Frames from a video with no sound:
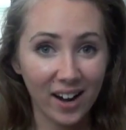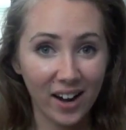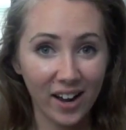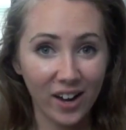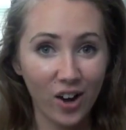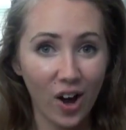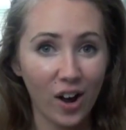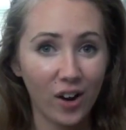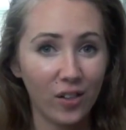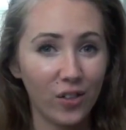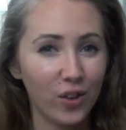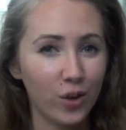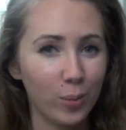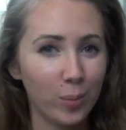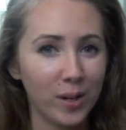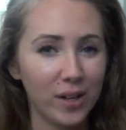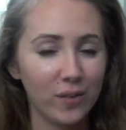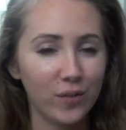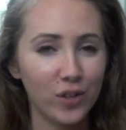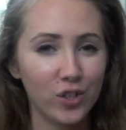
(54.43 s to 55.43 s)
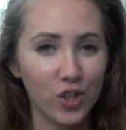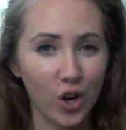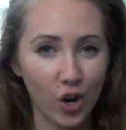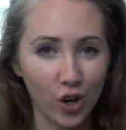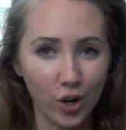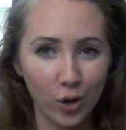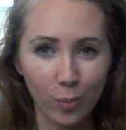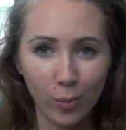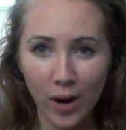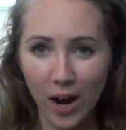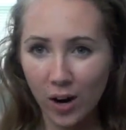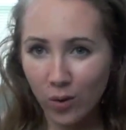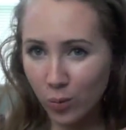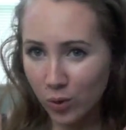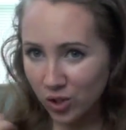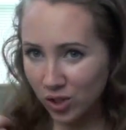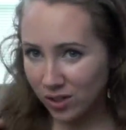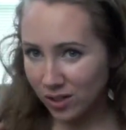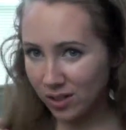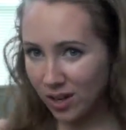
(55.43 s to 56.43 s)
and I got a little bit of a darker brown,
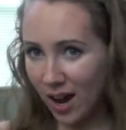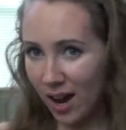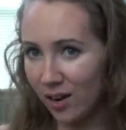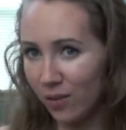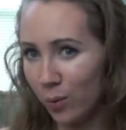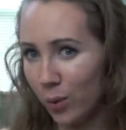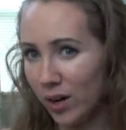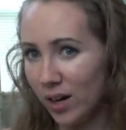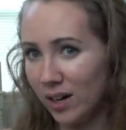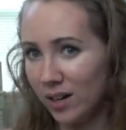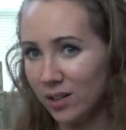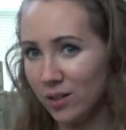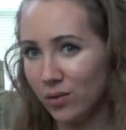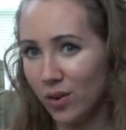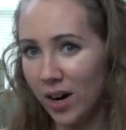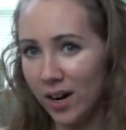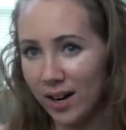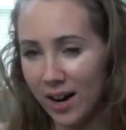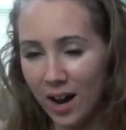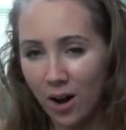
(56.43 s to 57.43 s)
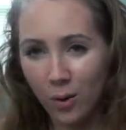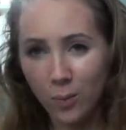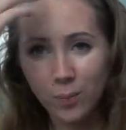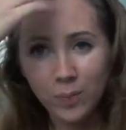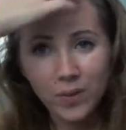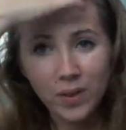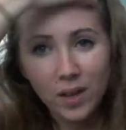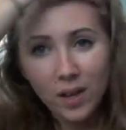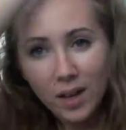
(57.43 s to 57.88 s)
which is kind of what it is right now.